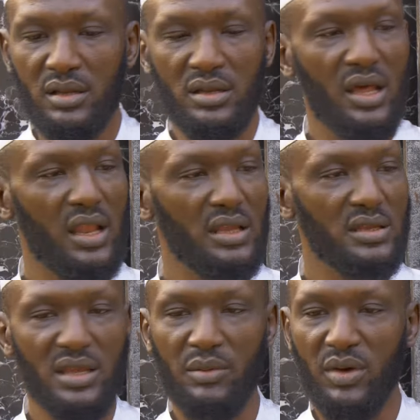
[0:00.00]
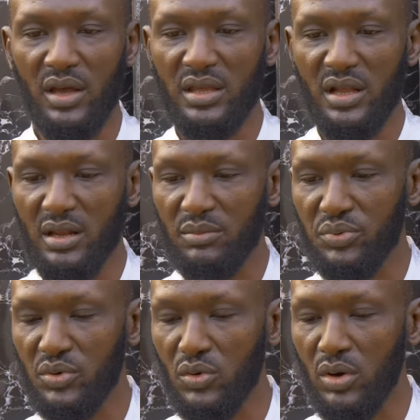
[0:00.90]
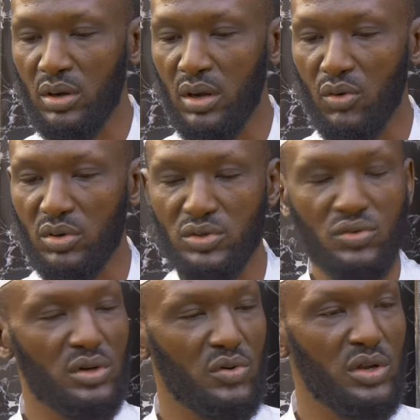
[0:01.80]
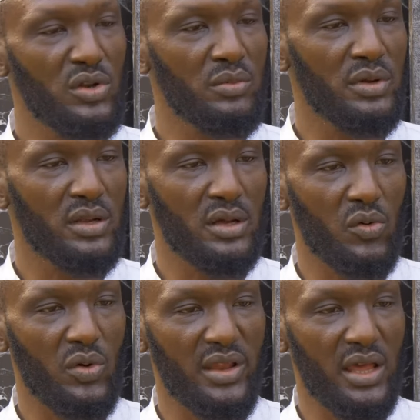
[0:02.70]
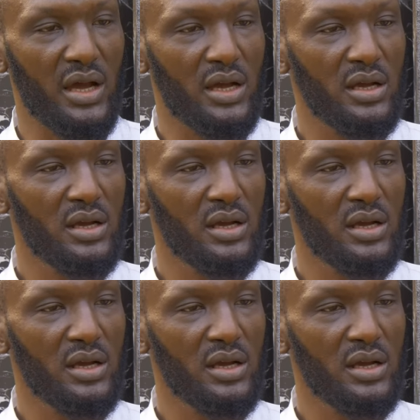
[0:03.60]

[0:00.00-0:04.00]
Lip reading: No, last time I heard them for Agotoku, I called you when I go there.